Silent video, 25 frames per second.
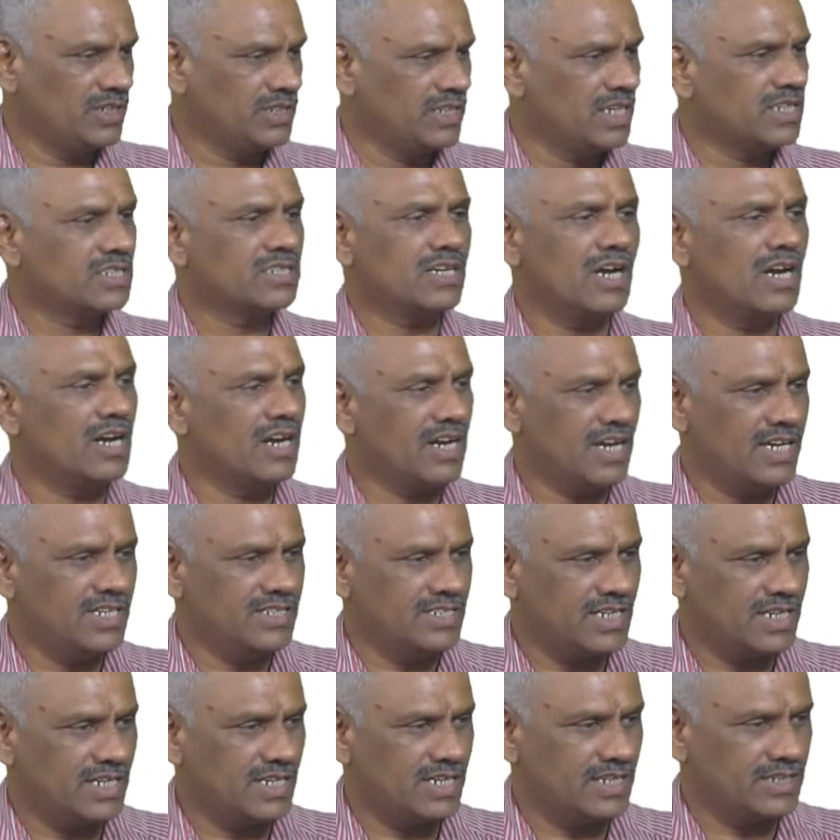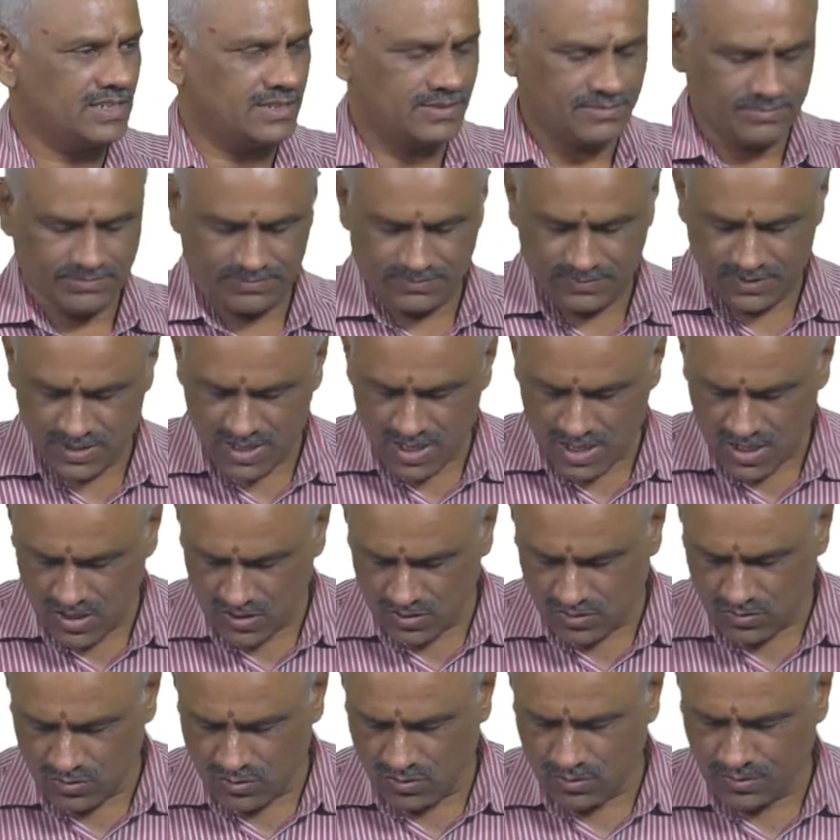that is called regeneration.
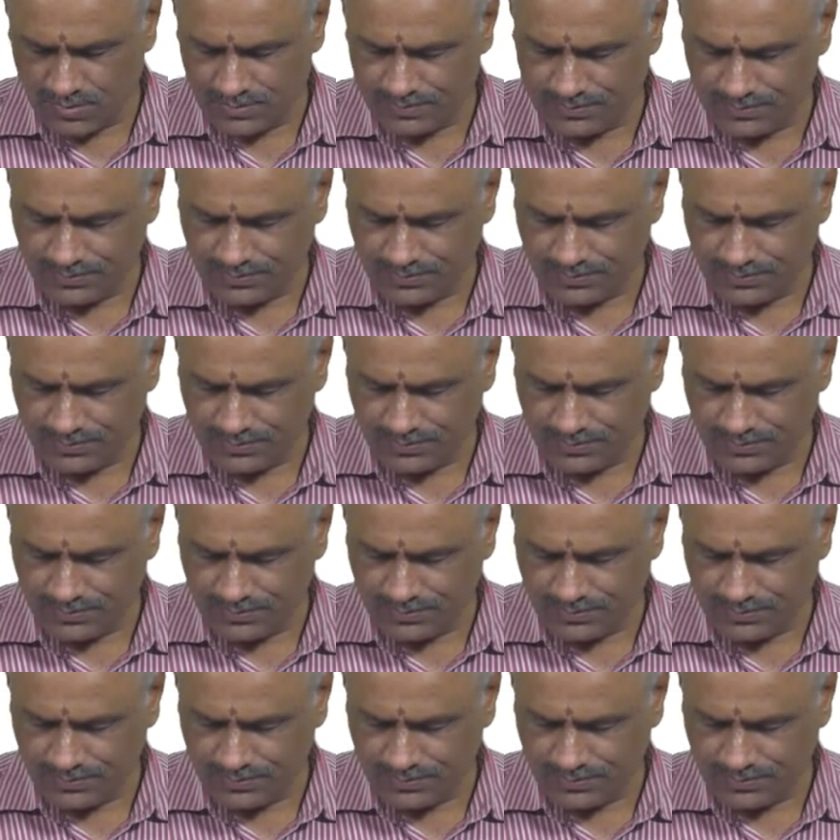So,